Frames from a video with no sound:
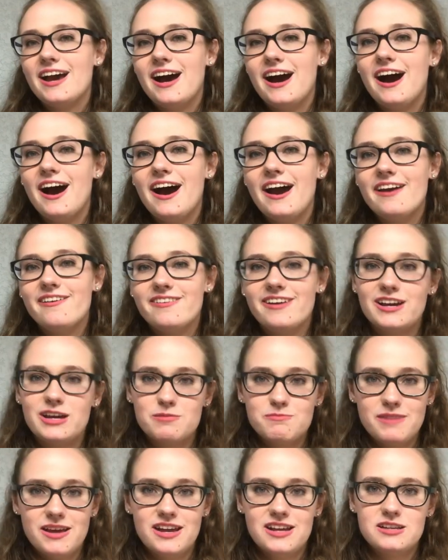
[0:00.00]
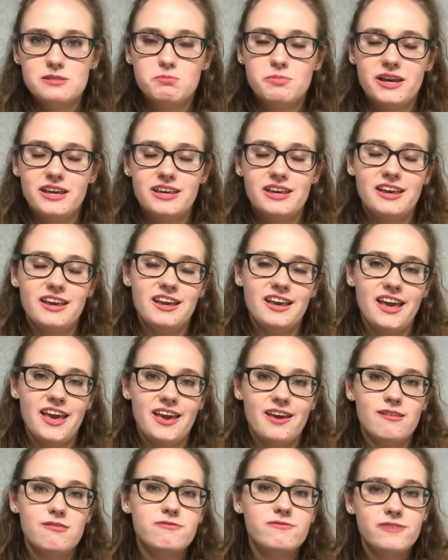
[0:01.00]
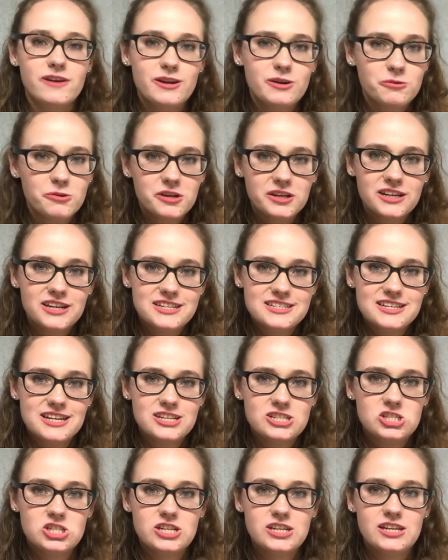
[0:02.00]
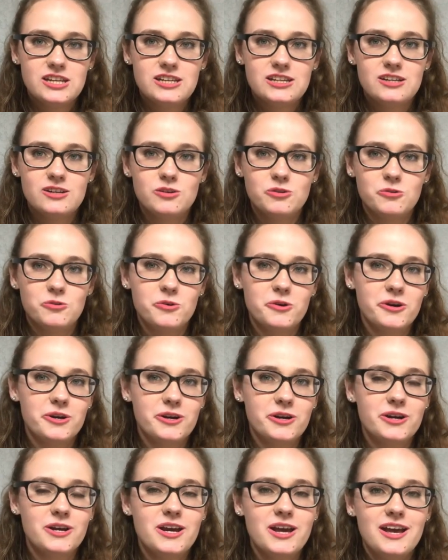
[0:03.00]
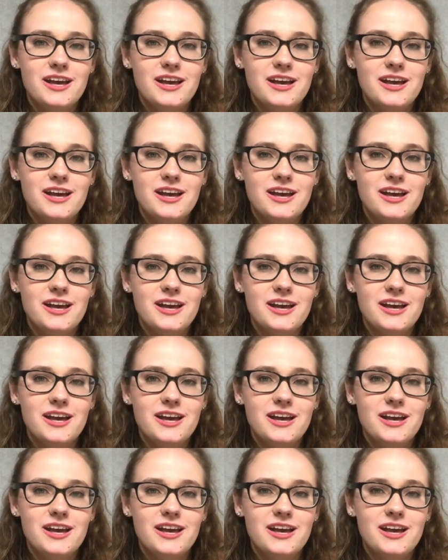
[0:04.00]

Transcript: I recommend picking a fun organization or